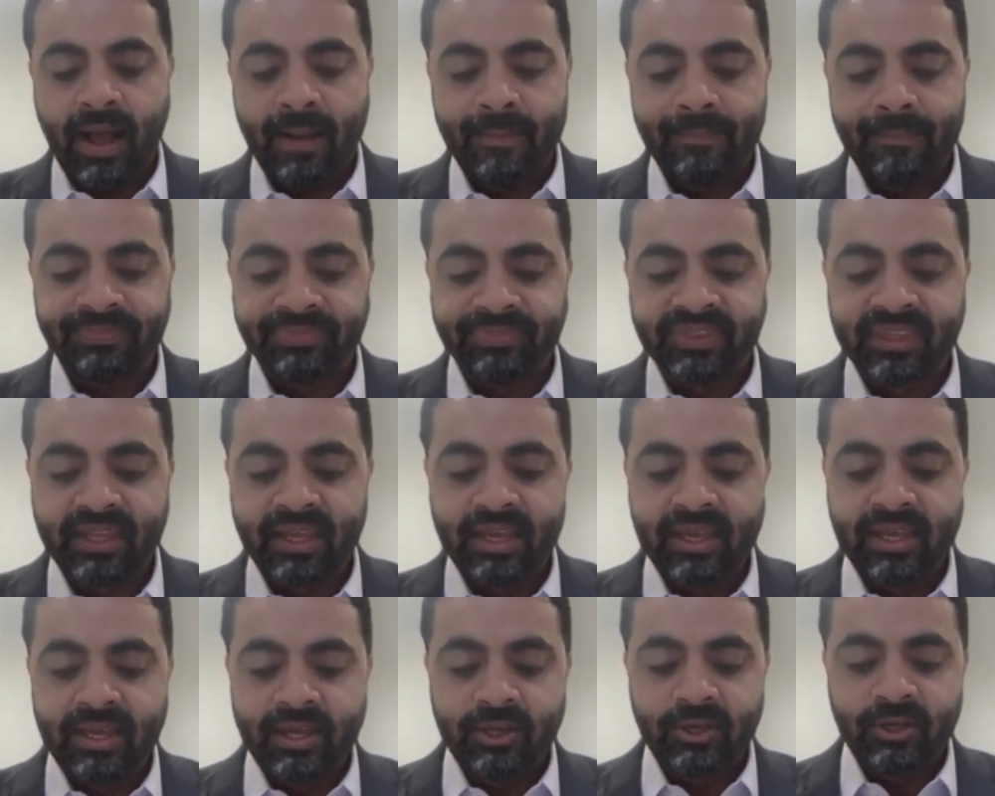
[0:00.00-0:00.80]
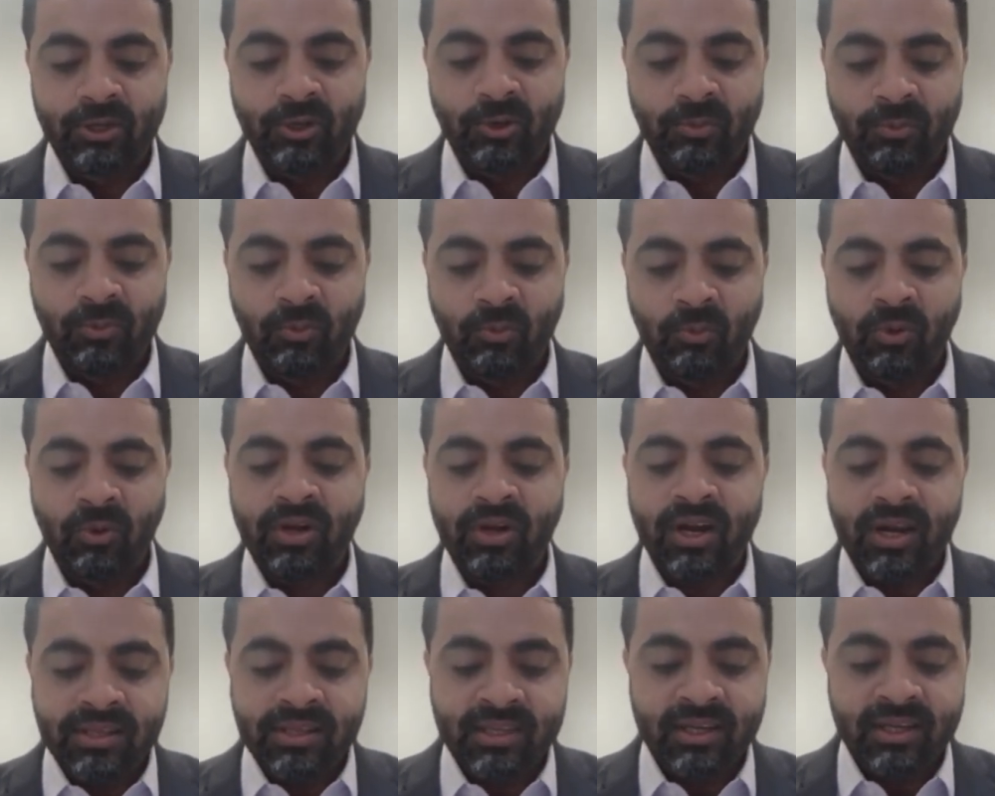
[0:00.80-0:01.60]
you know,
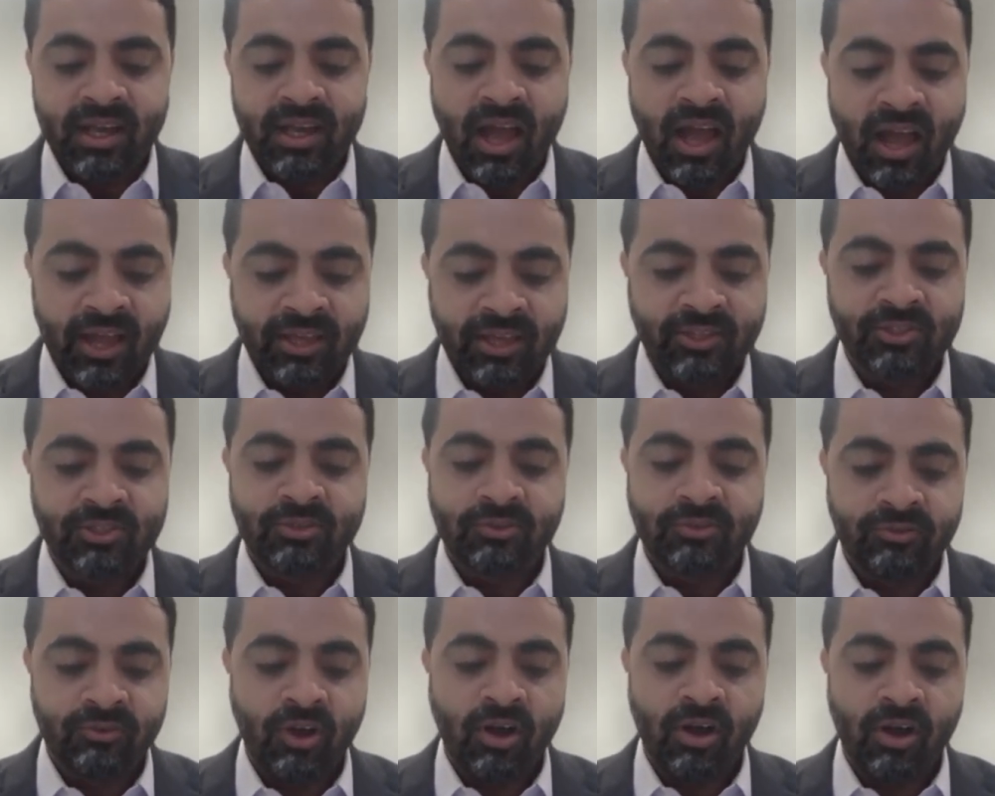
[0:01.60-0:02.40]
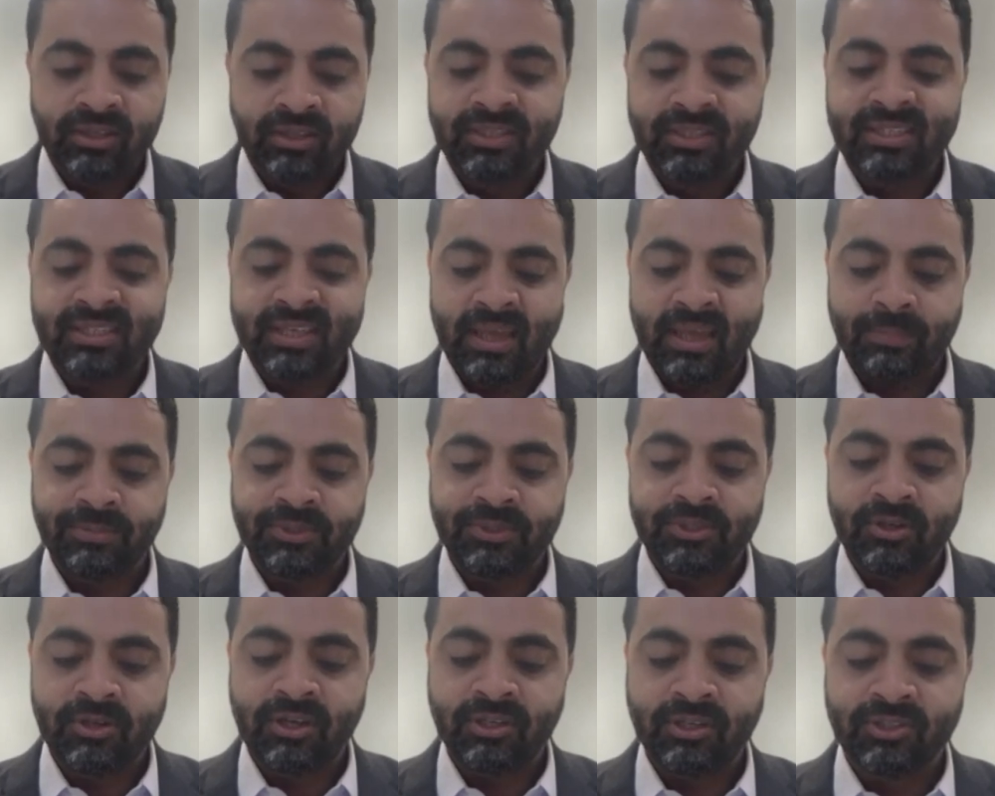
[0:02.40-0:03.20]
what are the kinds of
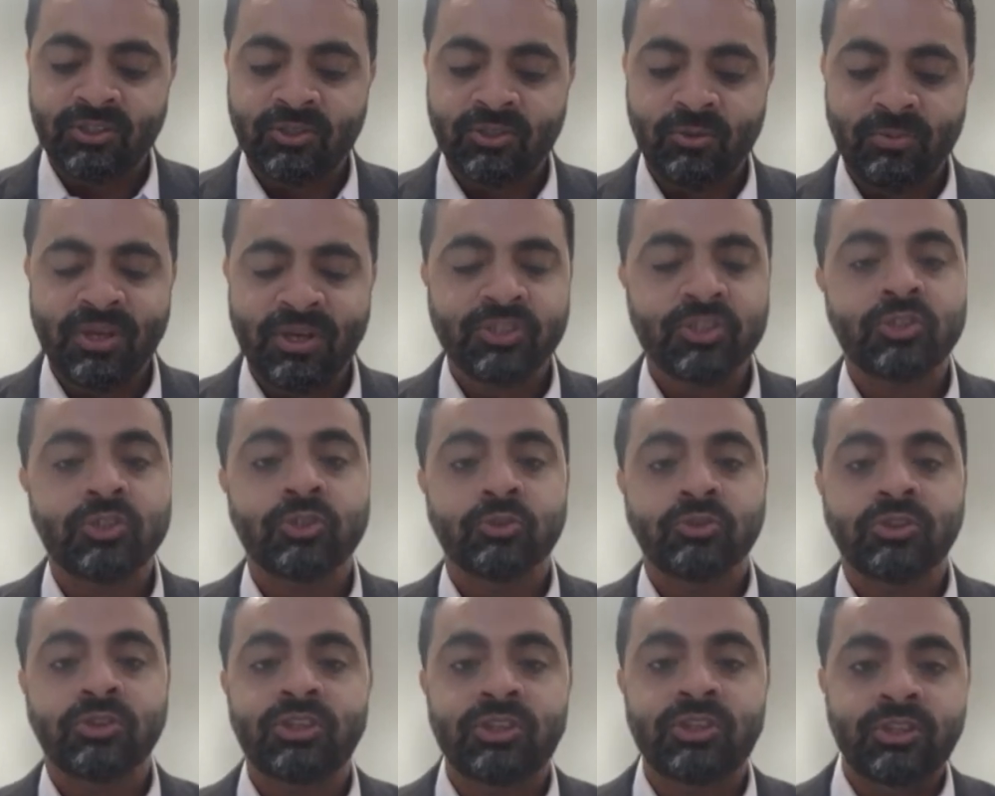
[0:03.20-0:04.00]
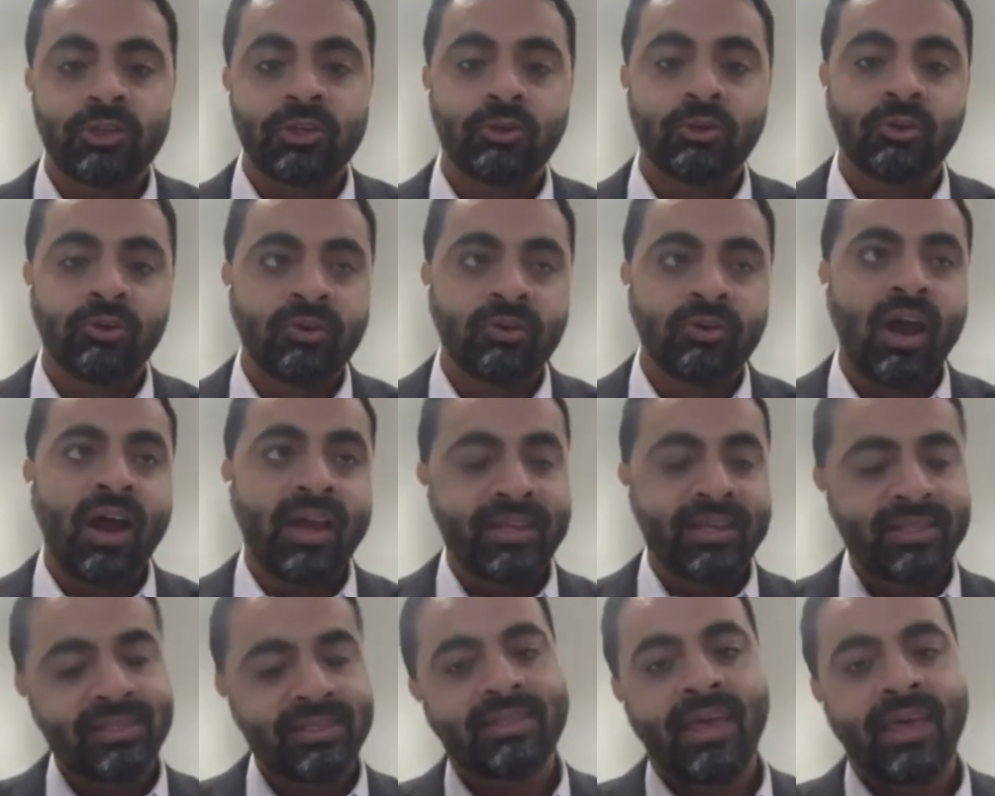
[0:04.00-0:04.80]
concepts, not so much to
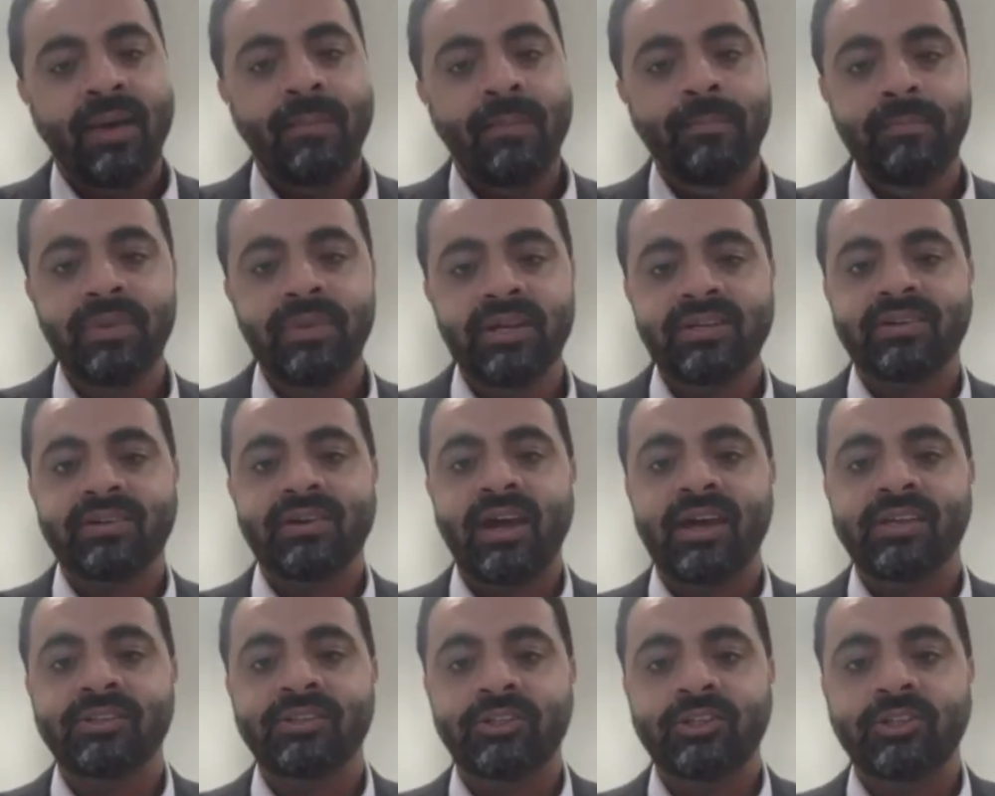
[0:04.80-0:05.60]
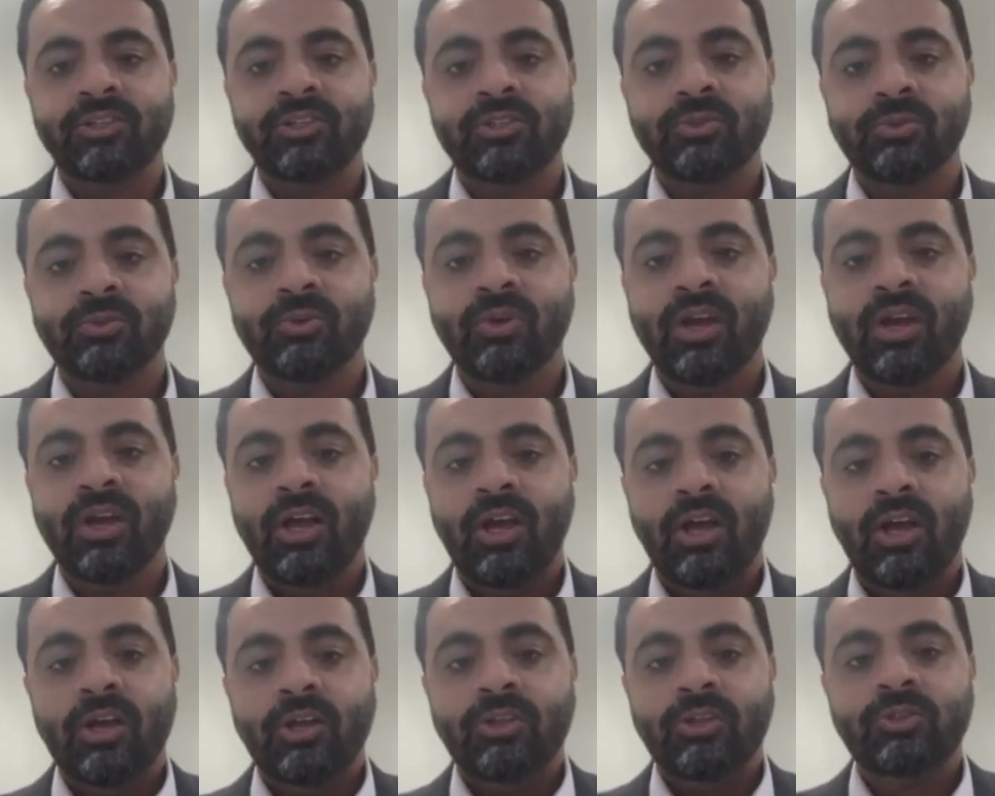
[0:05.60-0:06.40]
theorize them, but rather to
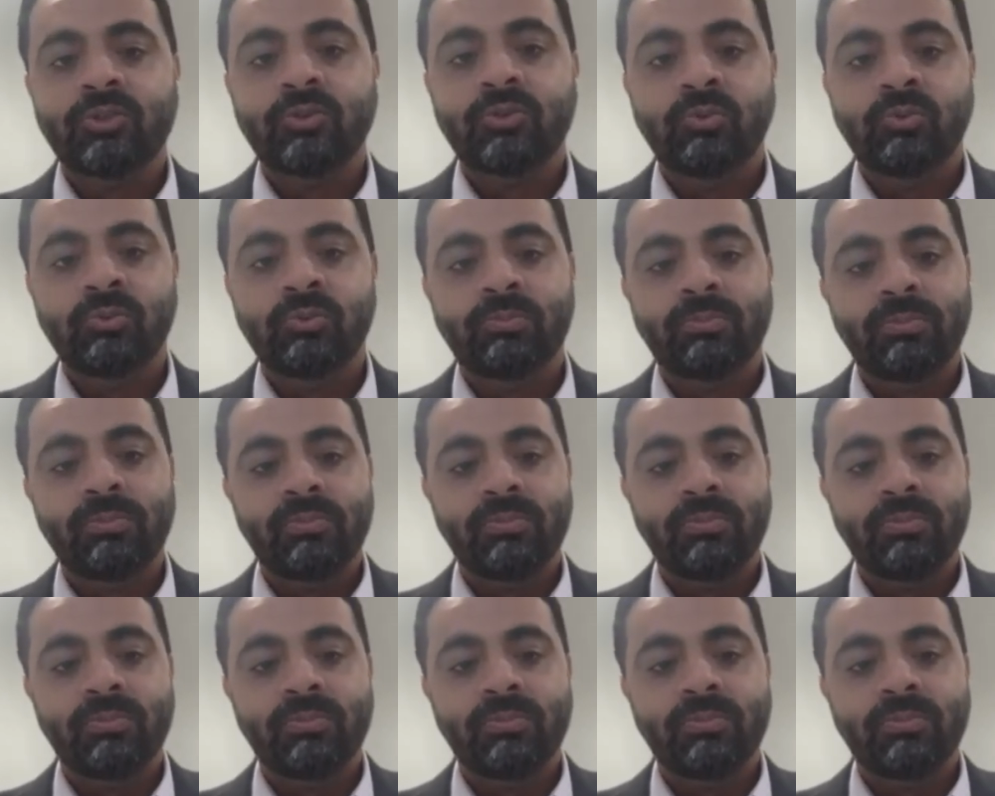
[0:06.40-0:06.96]
so